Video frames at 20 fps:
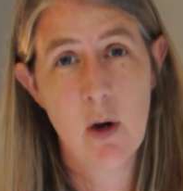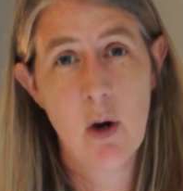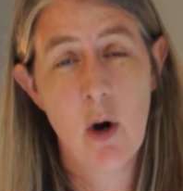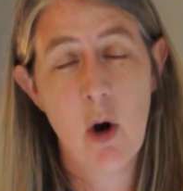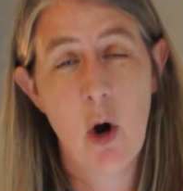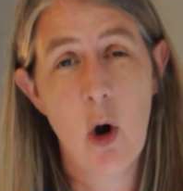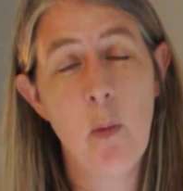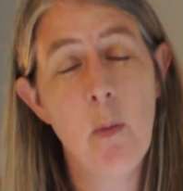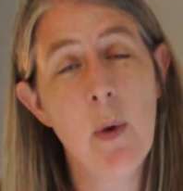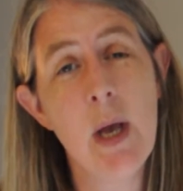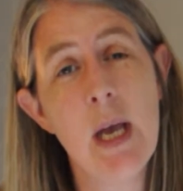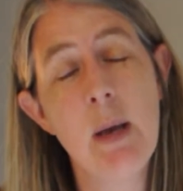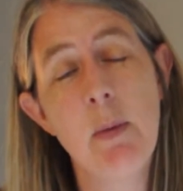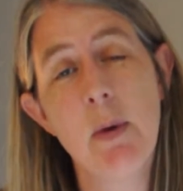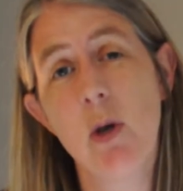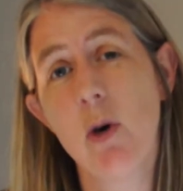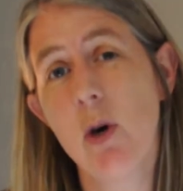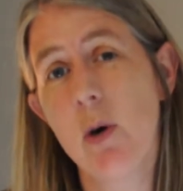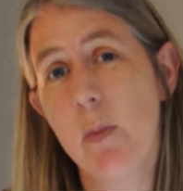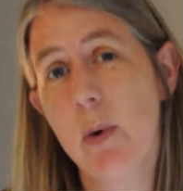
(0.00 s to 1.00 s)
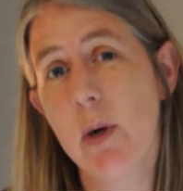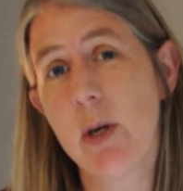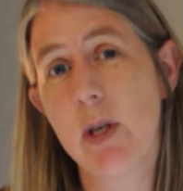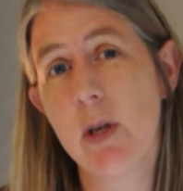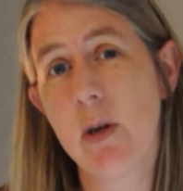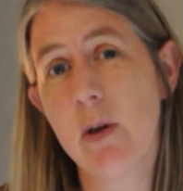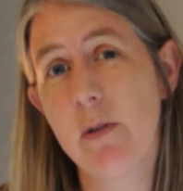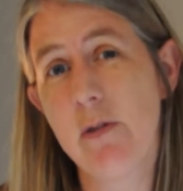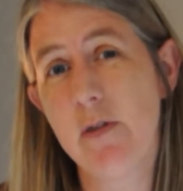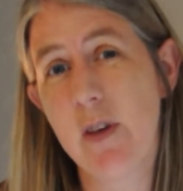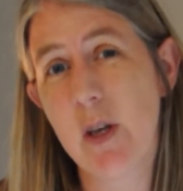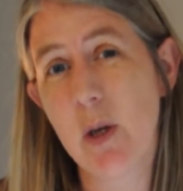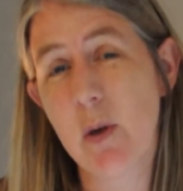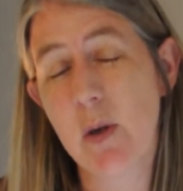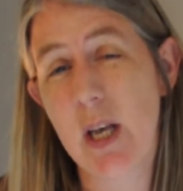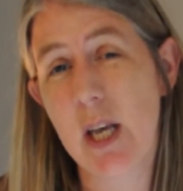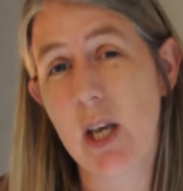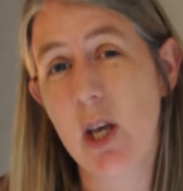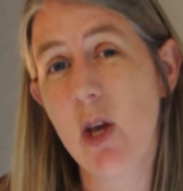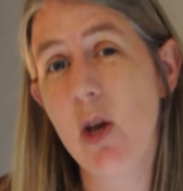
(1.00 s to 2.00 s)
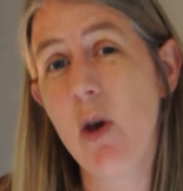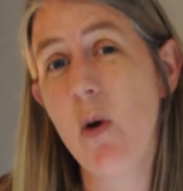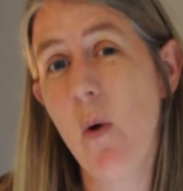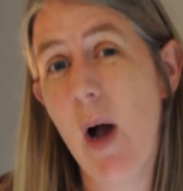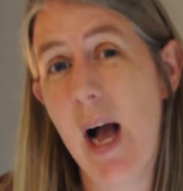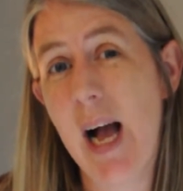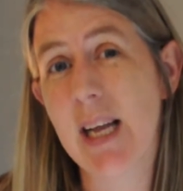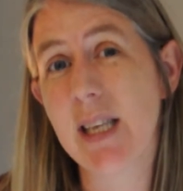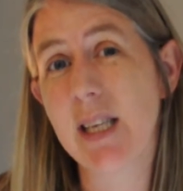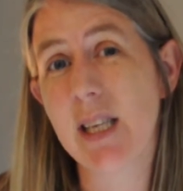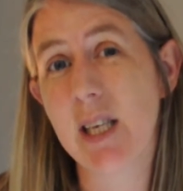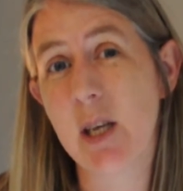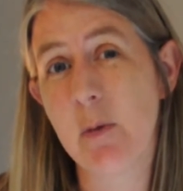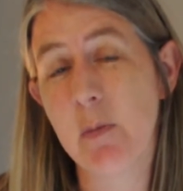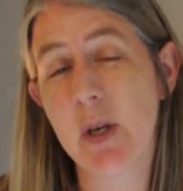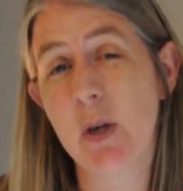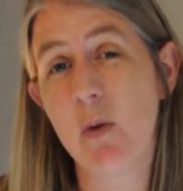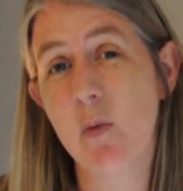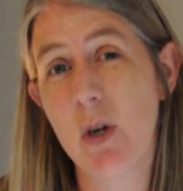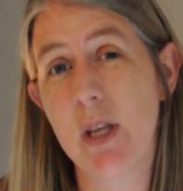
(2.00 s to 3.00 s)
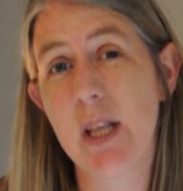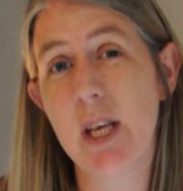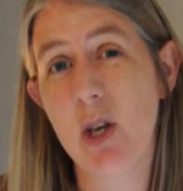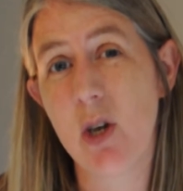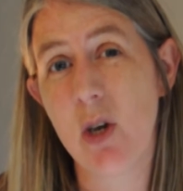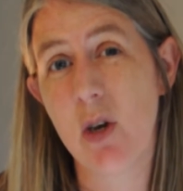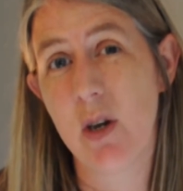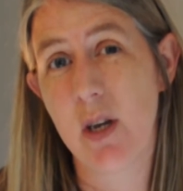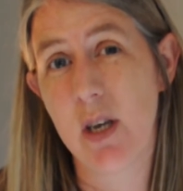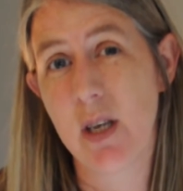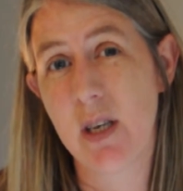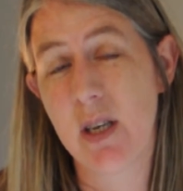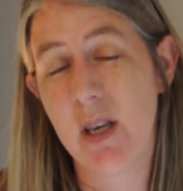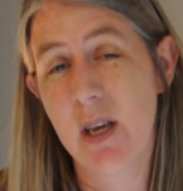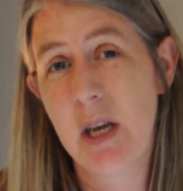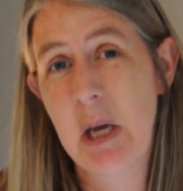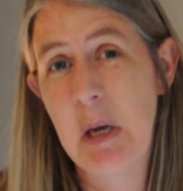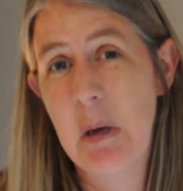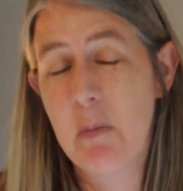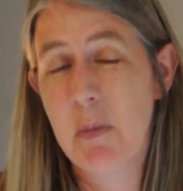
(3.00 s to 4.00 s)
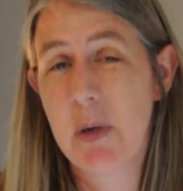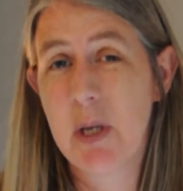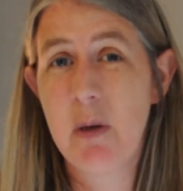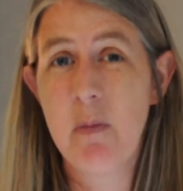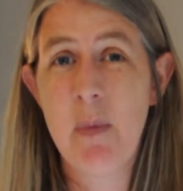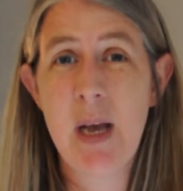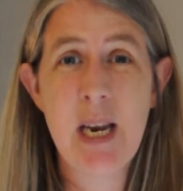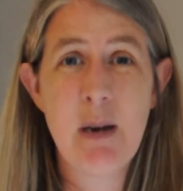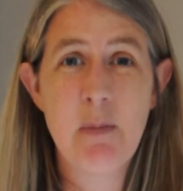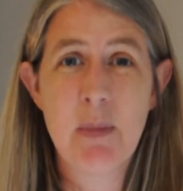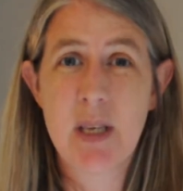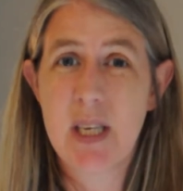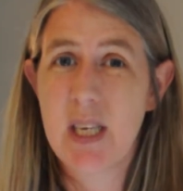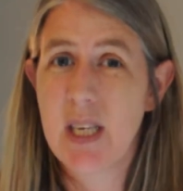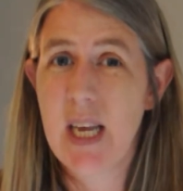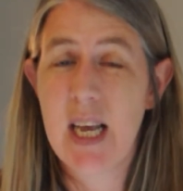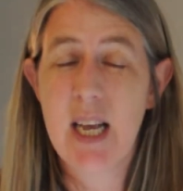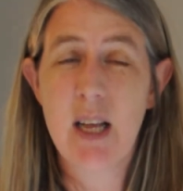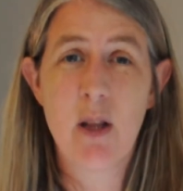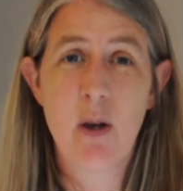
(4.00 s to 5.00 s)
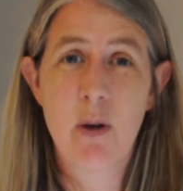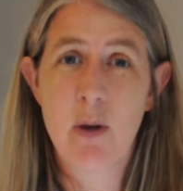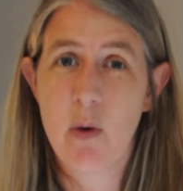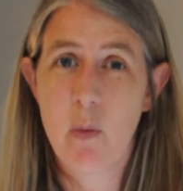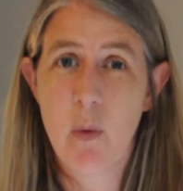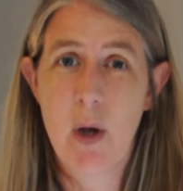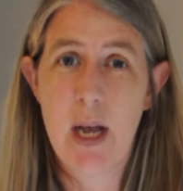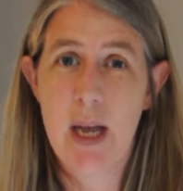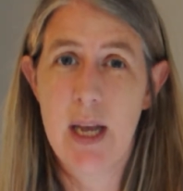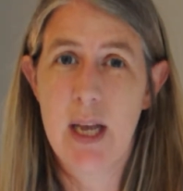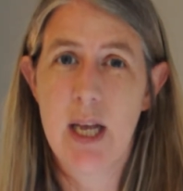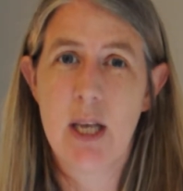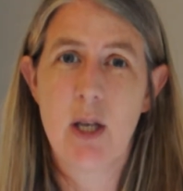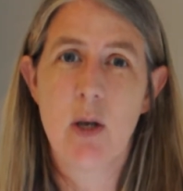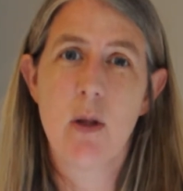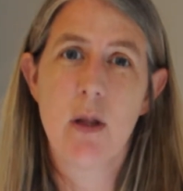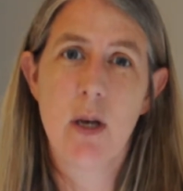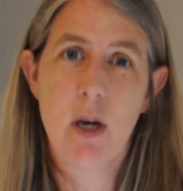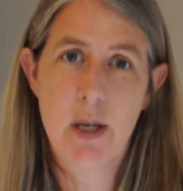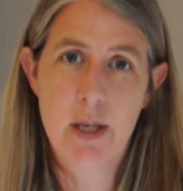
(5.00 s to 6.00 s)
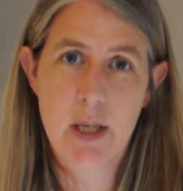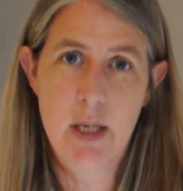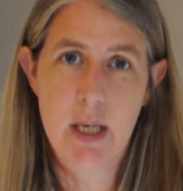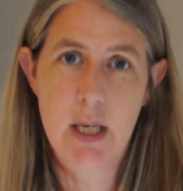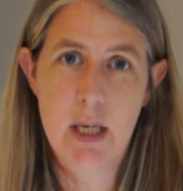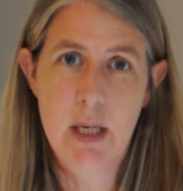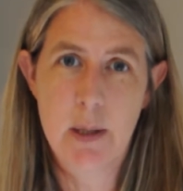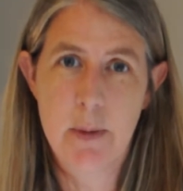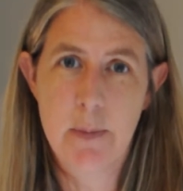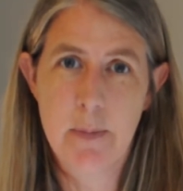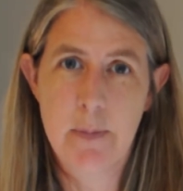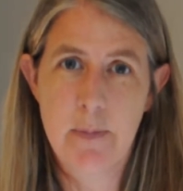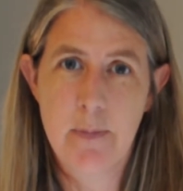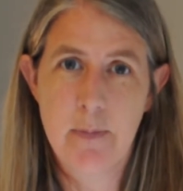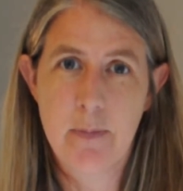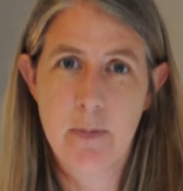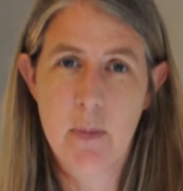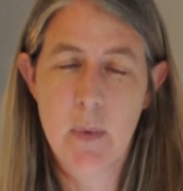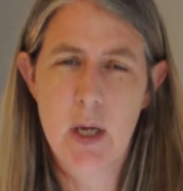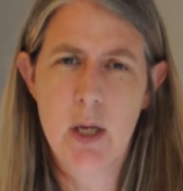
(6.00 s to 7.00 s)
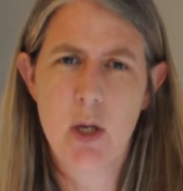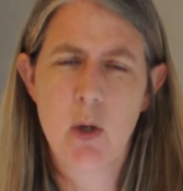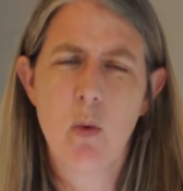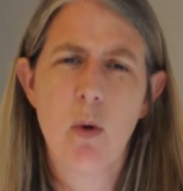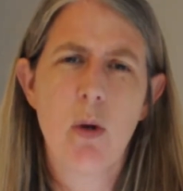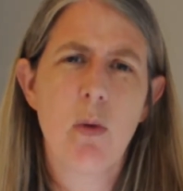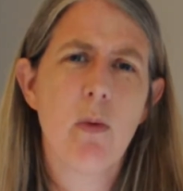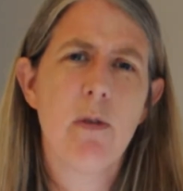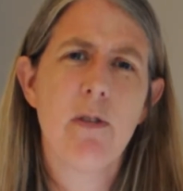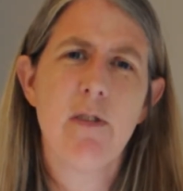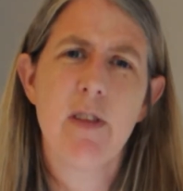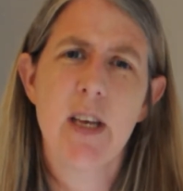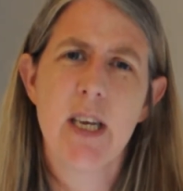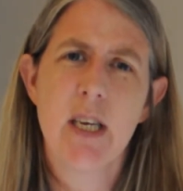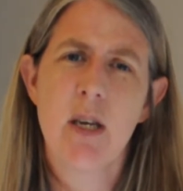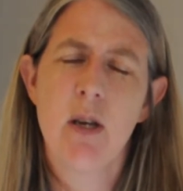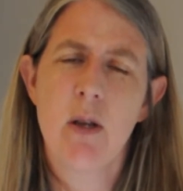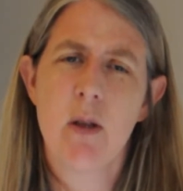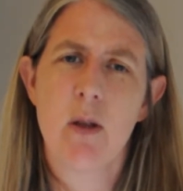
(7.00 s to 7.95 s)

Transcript: Or maybe you're a person who feels like you had something really good, but you made a mistake along the way and you lost it. It's worth reflecting on